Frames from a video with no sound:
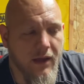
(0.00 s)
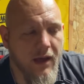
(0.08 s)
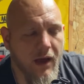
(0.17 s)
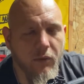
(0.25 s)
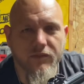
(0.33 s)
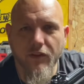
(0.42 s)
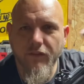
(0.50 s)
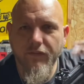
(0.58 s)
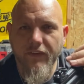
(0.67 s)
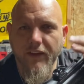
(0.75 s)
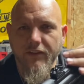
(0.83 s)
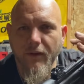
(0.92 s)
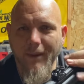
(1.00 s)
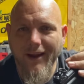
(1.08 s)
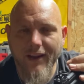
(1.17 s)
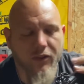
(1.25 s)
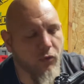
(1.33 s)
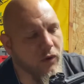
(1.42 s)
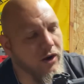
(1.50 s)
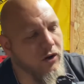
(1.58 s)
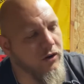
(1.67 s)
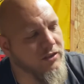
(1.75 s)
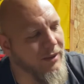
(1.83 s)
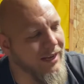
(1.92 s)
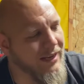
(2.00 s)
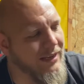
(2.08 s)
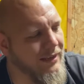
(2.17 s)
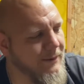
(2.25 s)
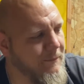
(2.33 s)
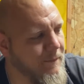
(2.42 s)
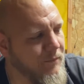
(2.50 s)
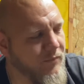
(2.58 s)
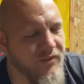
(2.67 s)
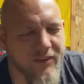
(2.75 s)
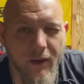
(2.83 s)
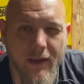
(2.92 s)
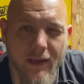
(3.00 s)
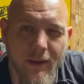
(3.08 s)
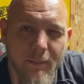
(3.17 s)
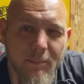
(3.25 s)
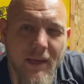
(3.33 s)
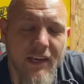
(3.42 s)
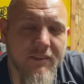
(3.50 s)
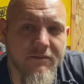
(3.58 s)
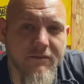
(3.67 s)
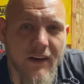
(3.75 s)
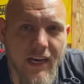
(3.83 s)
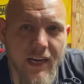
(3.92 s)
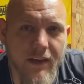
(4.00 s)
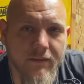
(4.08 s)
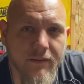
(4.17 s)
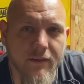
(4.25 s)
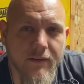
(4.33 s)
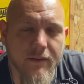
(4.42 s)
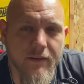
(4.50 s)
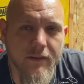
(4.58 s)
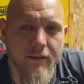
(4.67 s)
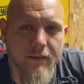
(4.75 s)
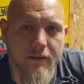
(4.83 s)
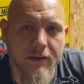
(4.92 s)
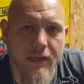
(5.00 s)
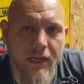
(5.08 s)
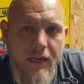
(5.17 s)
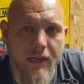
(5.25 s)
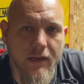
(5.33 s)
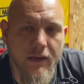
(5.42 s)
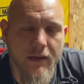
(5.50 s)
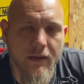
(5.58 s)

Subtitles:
was on the fence about getting the rail because I'm like, does an MP5 need